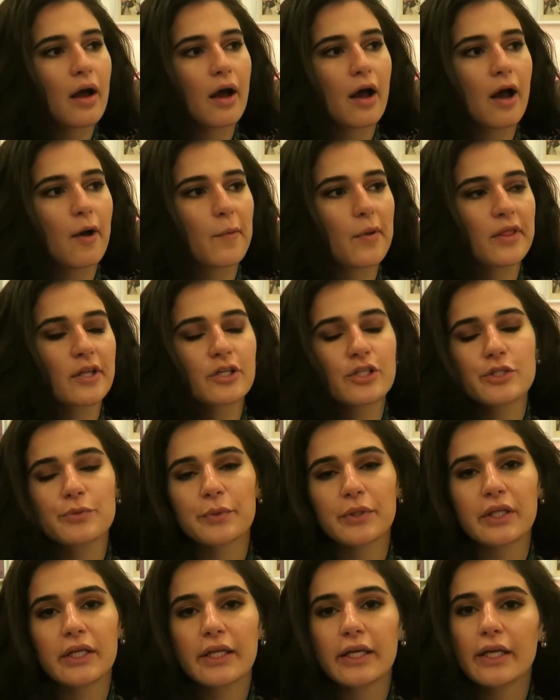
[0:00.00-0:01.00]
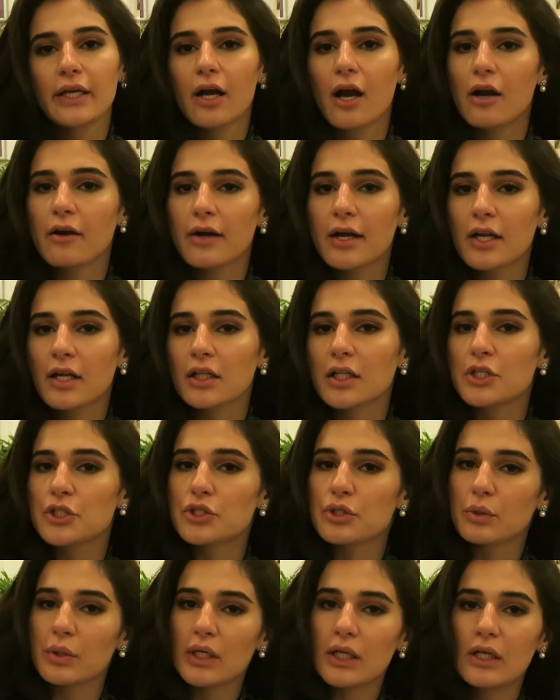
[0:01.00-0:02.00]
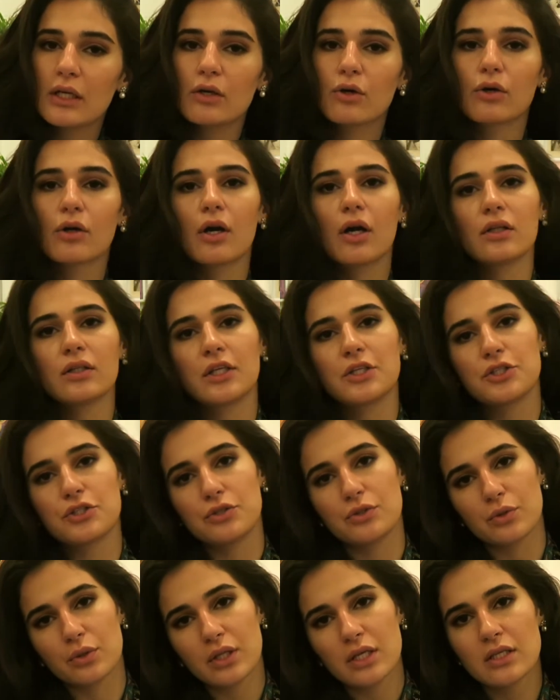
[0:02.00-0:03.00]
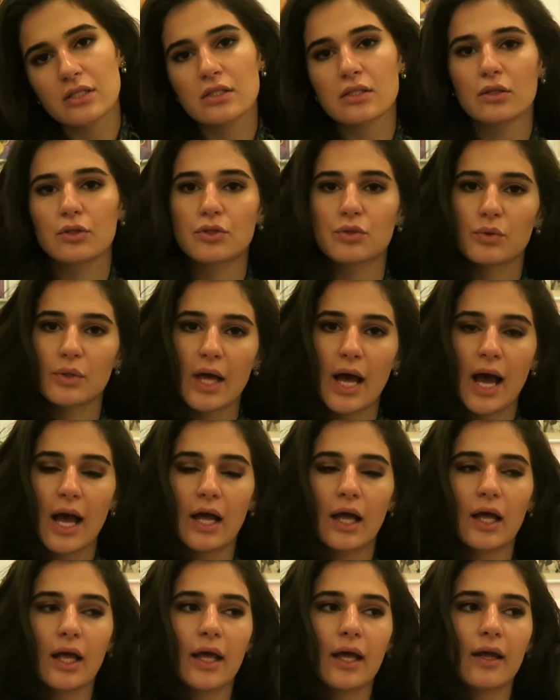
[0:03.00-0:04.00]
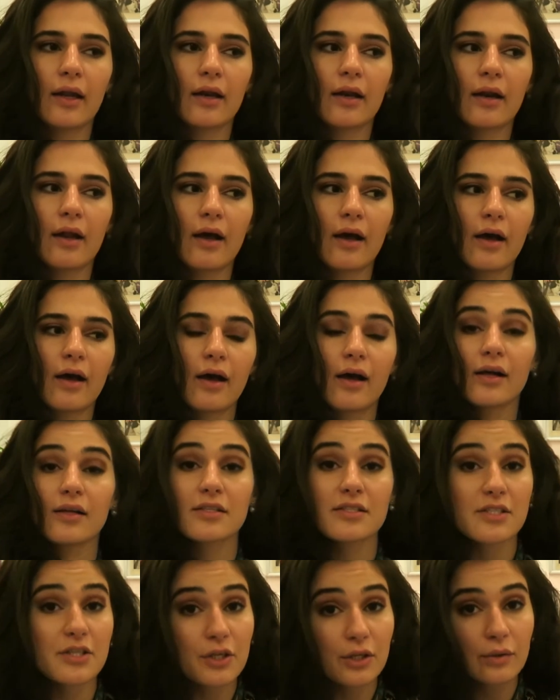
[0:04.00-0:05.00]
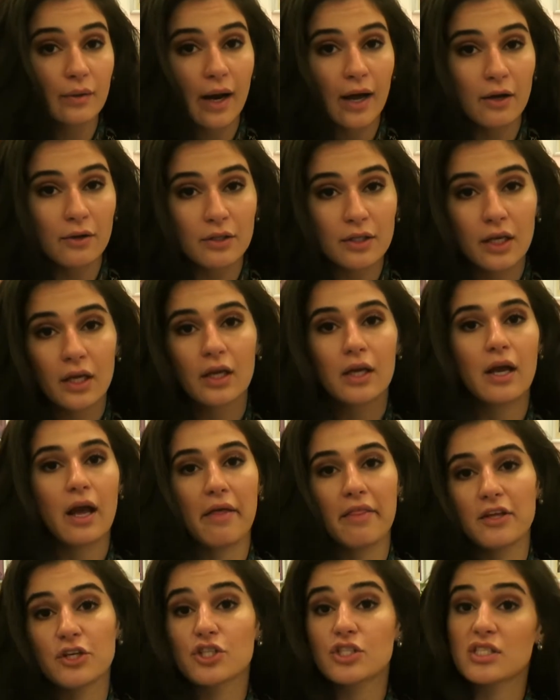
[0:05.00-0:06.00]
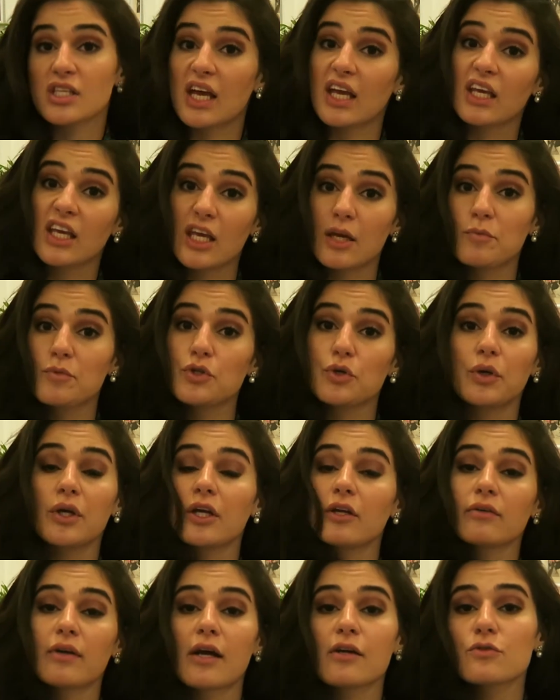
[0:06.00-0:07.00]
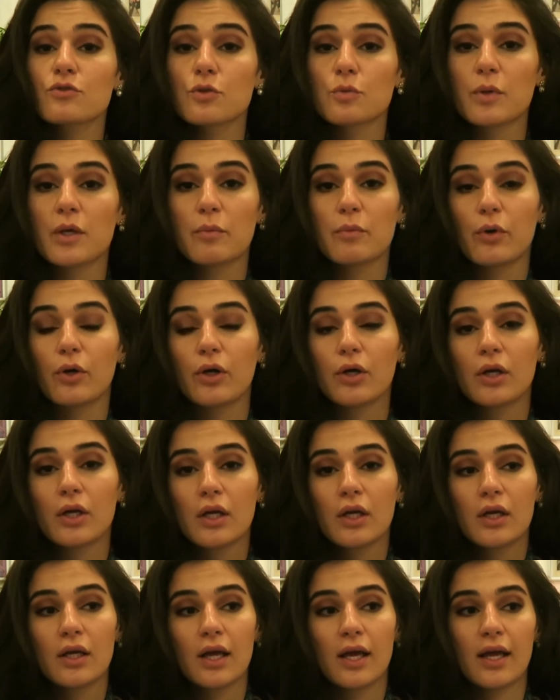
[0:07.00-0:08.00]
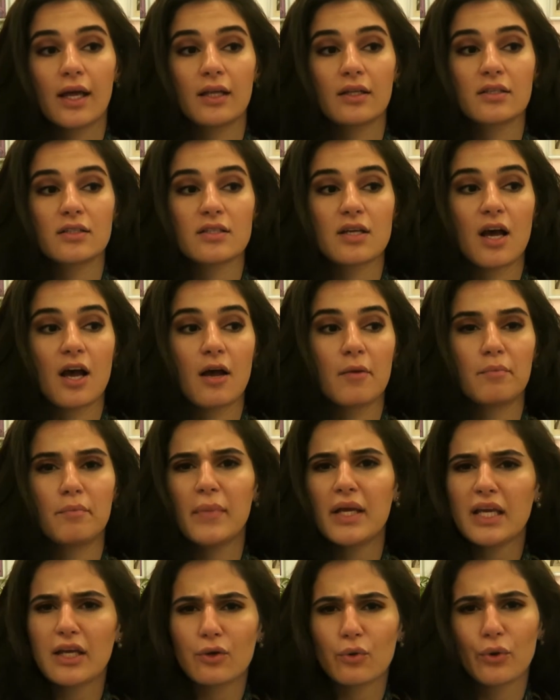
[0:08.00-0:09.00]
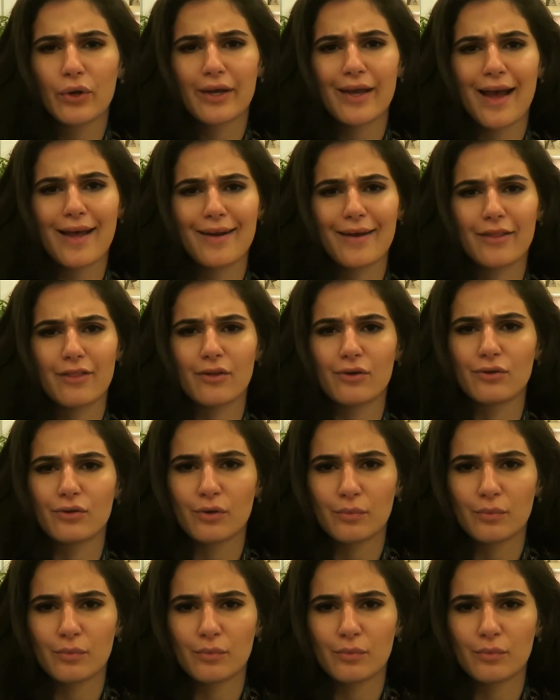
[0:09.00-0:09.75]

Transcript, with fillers: Um, and then just be like, all right, I'll let you eat or I'll let you do this and do that and uh, I'll see you around. And then just like keep doing your rounds with people and um, make it organic though.